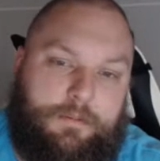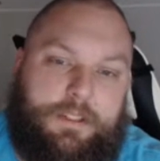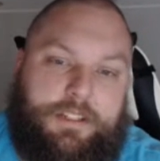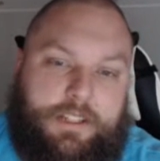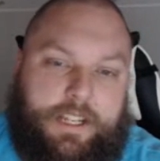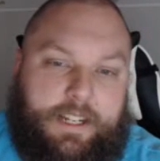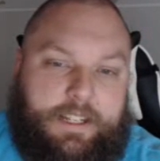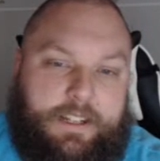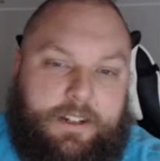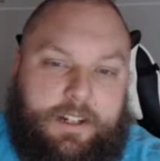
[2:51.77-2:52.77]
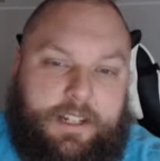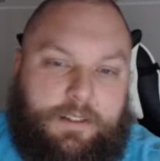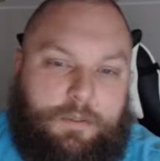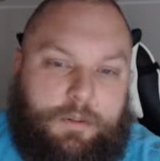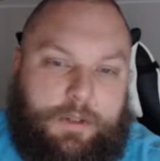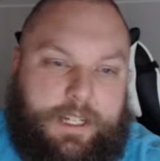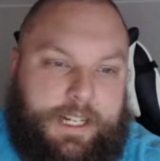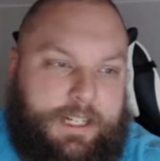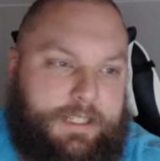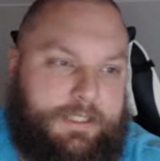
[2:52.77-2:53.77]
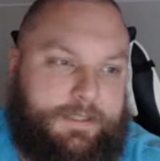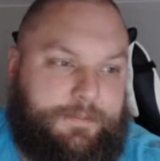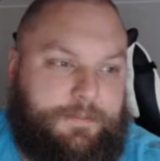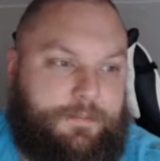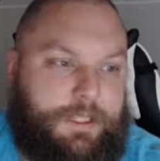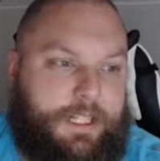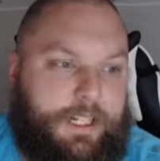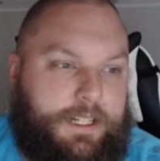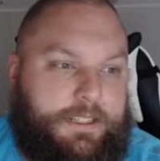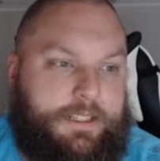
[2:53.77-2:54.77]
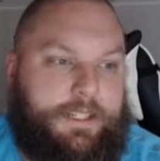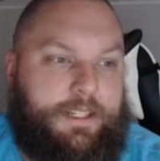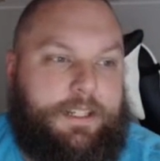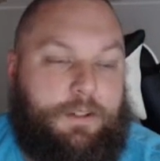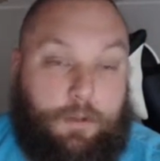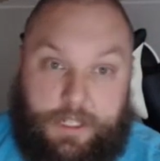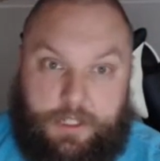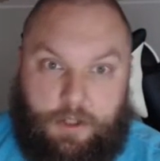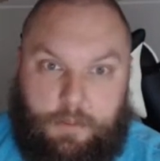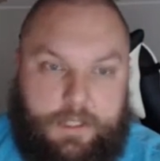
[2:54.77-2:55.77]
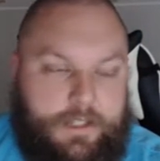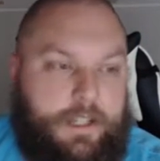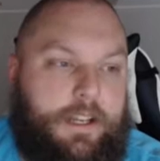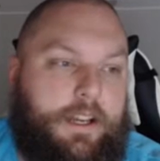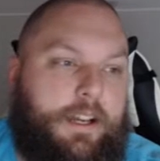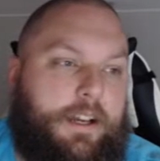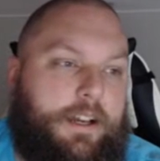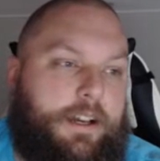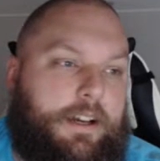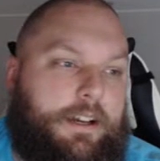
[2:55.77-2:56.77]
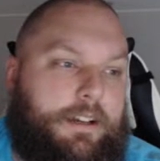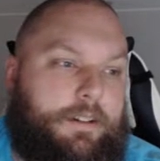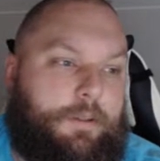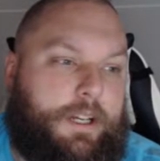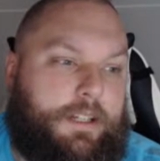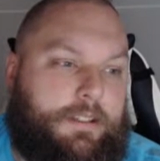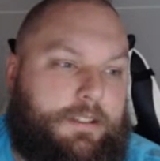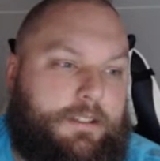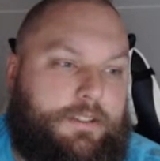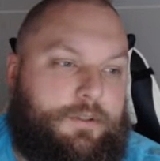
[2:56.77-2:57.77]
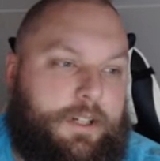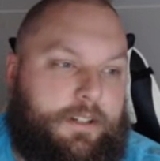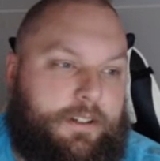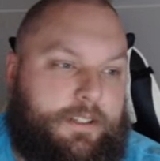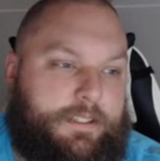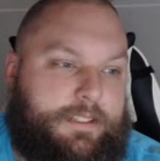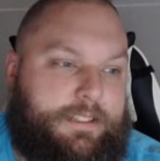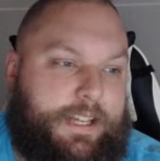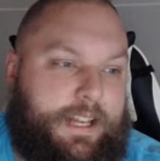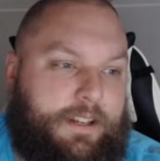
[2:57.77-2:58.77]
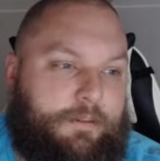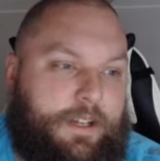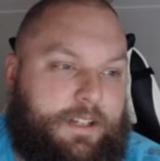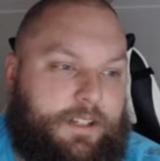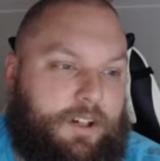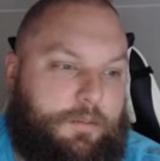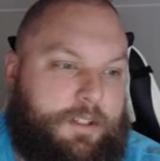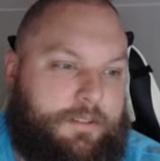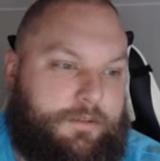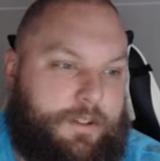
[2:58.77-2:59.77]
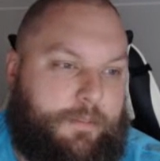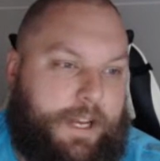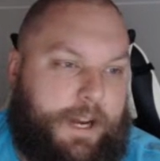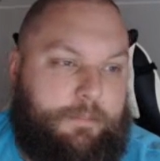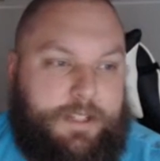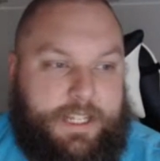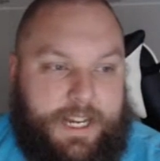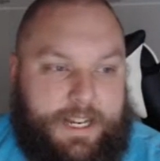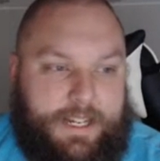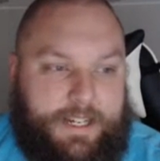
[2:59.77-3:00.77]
Take a little look at what we got. We got Raging Goblins. We got 210 Raging Goblins from M10.